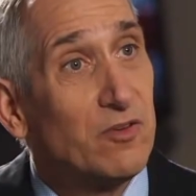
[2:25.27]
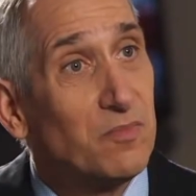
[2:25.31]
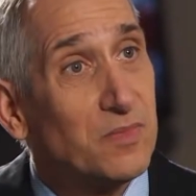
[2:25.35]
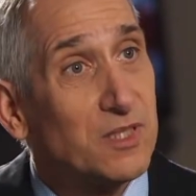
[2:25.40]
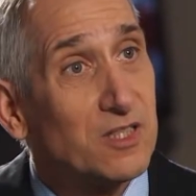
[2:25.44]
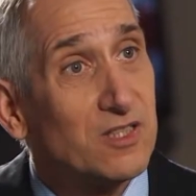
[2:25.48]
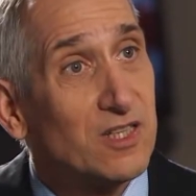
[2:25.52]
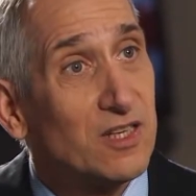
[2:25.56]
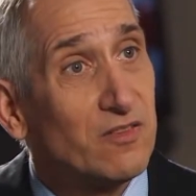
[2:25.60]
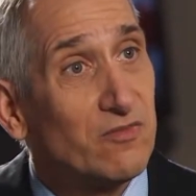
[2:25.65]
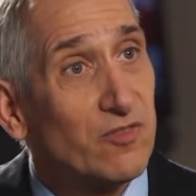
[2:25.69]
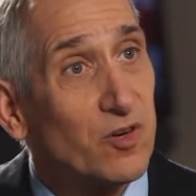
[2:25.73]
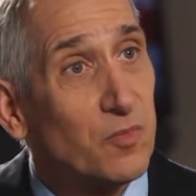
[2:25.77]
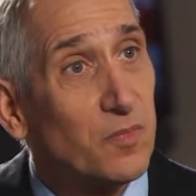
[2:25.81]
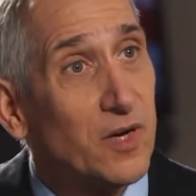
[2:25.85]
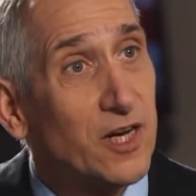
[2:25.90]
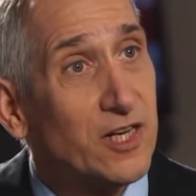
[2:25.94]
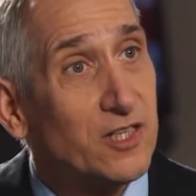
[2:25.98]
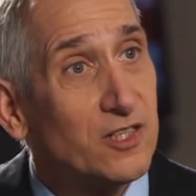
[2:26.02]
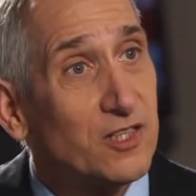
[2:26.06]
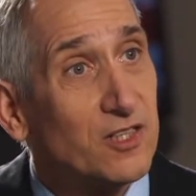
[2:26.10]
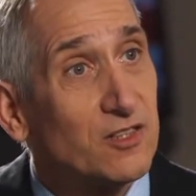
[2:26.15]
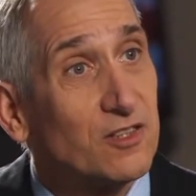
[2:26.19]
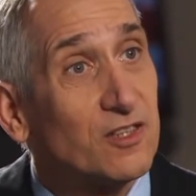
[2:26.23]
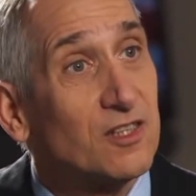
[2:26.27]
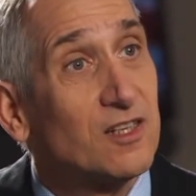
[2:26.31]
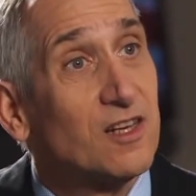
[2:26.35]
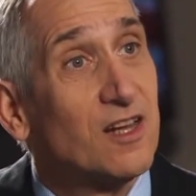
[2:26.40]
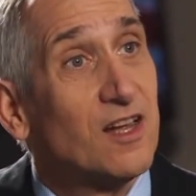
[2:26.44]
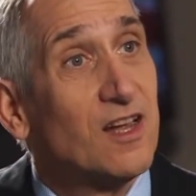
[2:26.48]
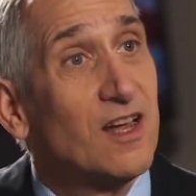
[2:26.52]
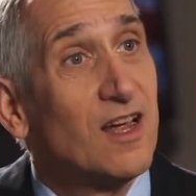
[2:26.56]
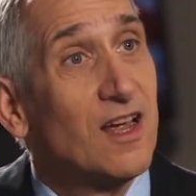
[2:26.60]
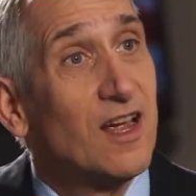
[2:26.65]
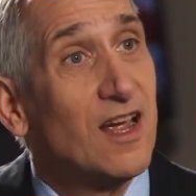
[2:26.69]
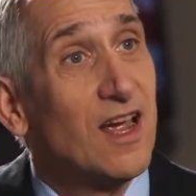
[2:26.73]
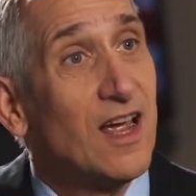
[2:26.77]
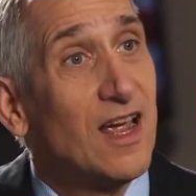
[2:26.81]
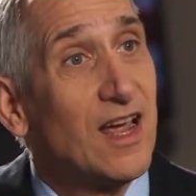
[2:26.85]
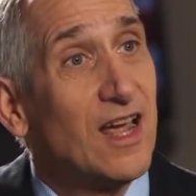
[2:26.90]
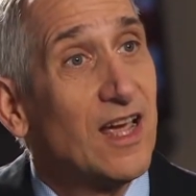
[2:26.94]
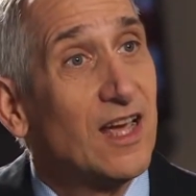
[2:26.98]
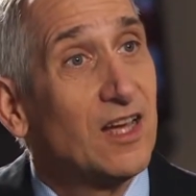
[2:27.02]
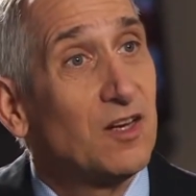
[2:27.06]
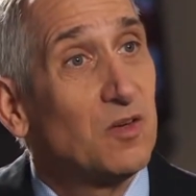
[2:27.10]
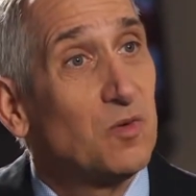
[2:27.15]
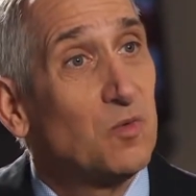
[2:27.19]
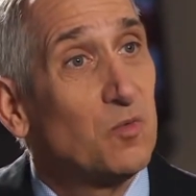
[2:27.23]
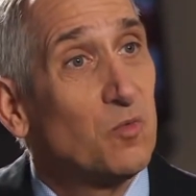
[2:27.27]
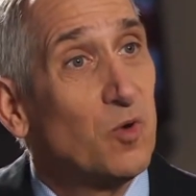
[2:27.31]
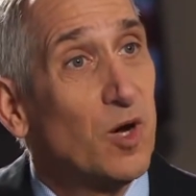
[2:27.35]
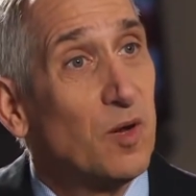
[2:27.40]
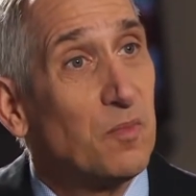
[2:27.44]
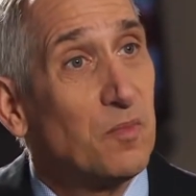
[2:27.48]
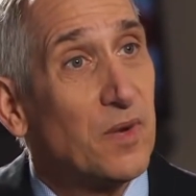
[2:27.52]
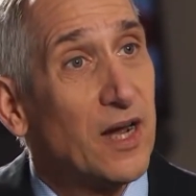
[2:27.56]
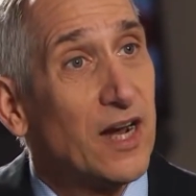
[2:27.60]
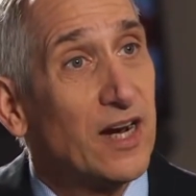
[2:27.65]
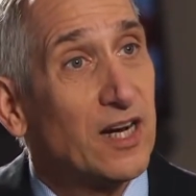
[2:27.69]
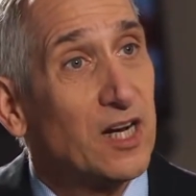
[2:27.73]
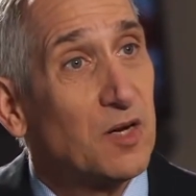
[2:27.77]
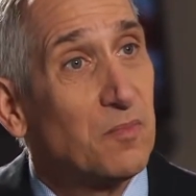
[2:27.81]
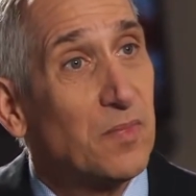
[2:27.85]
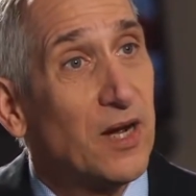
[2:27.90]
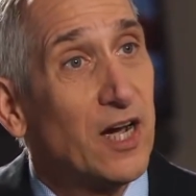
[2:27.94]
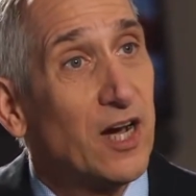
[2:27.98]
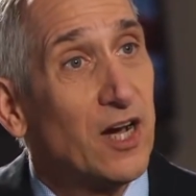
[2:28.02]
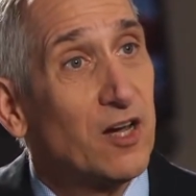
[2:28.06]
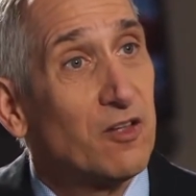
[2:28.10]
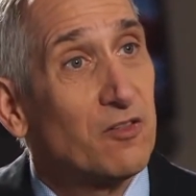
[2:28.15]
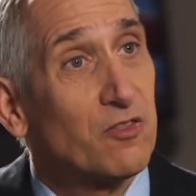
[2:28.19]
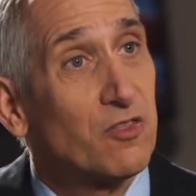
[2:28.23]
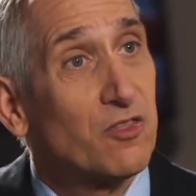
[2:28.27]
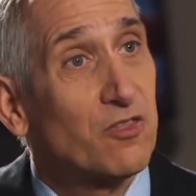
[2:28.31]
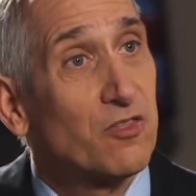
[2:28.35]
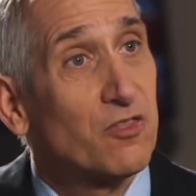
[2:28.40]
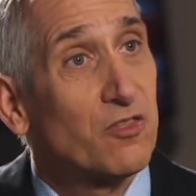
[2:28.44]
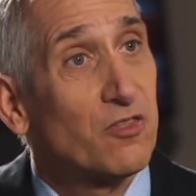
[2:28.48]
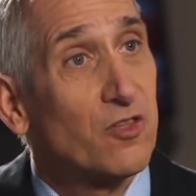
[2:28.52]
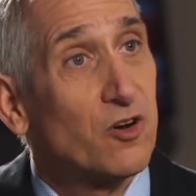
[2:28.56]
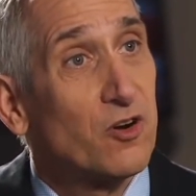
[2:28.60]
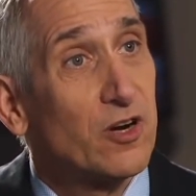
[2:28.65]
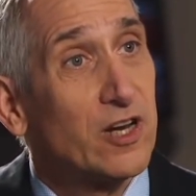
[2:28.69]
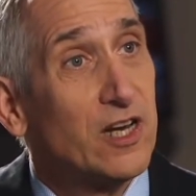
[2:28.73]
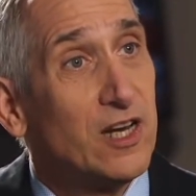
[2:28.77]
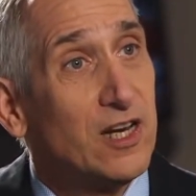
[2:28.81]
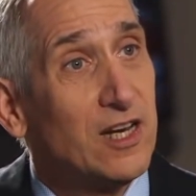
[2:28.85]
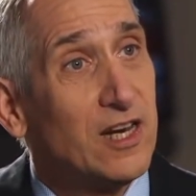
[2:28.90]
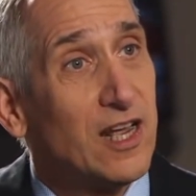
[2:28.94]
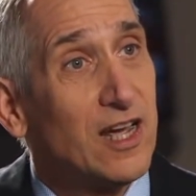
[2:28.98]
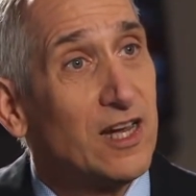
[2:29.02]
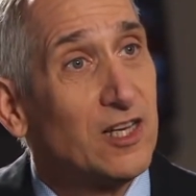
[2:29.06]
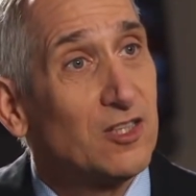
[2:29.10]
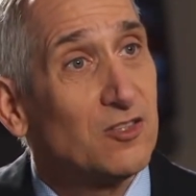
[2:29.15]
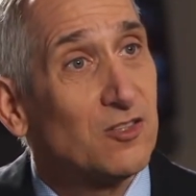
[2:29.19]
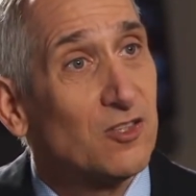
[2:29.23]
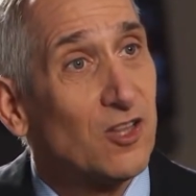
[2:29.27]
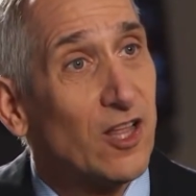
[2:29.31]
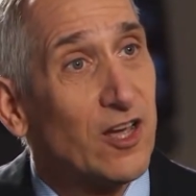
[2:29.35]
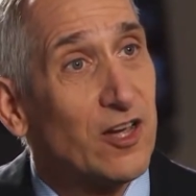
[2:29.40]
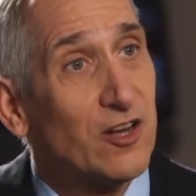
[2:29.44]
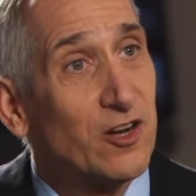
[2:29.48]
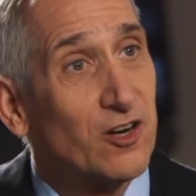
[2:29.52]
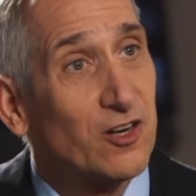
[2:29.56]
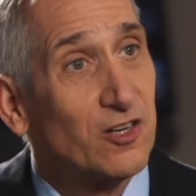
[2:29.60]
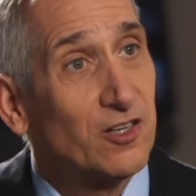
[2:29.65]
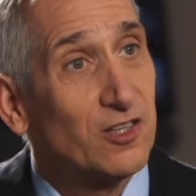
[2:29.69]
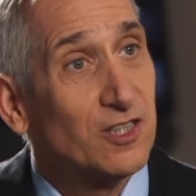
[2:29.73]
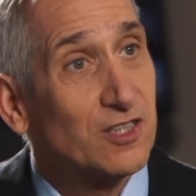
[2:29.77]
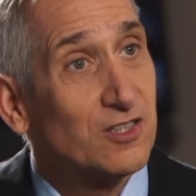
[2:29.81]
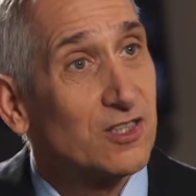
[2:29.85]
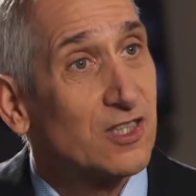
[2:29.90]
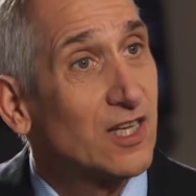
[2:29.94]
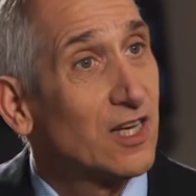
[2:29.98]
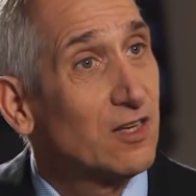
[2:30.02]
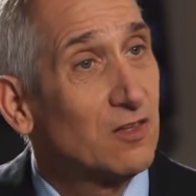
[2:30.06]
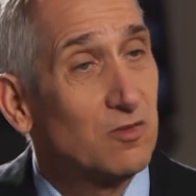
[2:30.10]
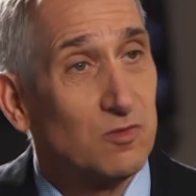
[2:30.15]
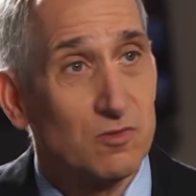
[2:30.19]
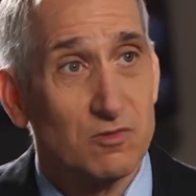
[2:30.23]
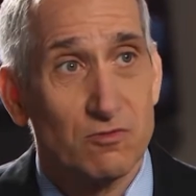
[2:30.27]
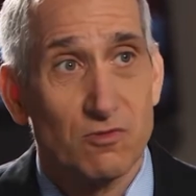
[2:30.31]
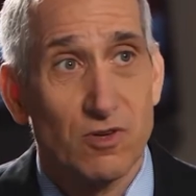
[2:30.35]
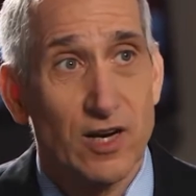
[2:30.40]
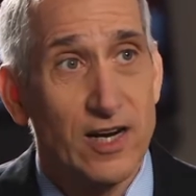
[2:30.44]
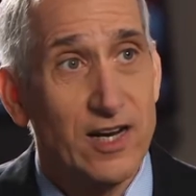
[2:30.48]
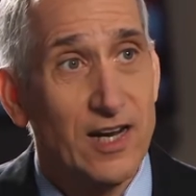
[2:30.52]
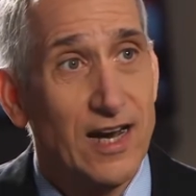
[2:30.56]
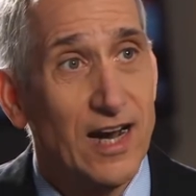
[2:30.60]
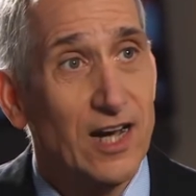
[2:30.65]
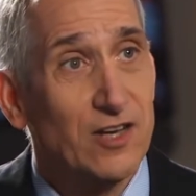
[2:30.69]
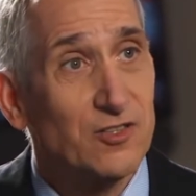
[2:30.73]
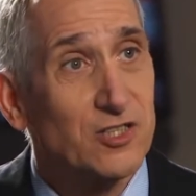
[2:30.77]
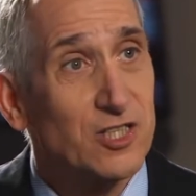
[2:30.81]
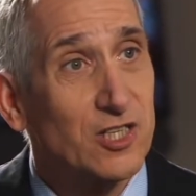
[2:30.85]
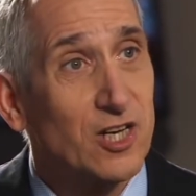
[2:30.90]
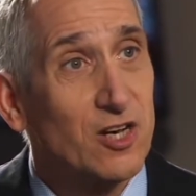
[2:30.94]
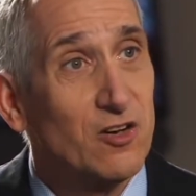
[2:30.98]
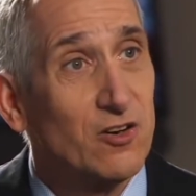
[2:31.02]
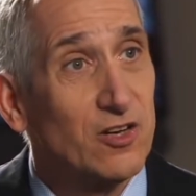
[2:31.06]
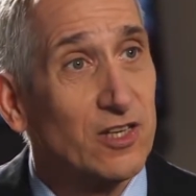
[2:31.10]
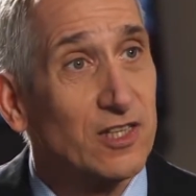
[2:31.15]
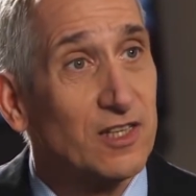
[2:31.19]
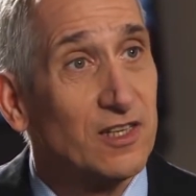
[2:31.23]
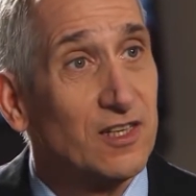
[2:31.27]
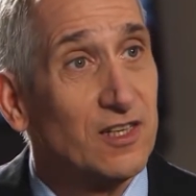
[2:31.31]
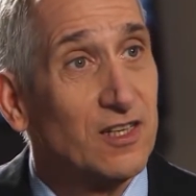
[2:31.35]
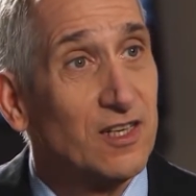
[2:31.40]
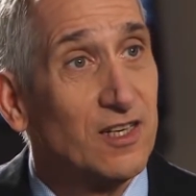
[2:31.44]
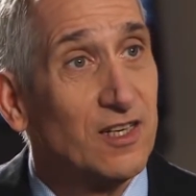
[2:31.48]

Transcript: him this information and went back about 30 days later and said, "Ray, how's it going?"